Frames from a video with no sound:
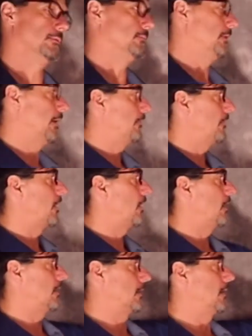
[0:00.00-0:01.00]
And we have our
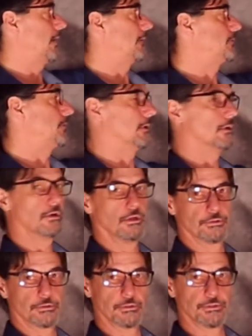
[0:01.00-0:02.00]
half-shrunk
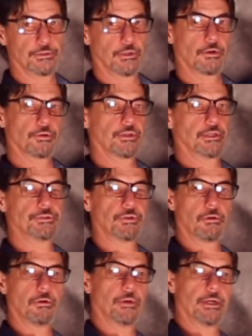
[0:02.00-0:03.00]
cauldrons and other things
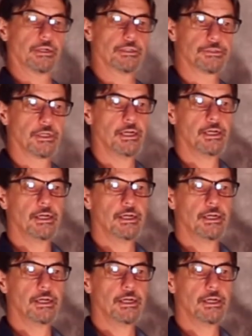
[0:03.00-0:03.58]
that remind us,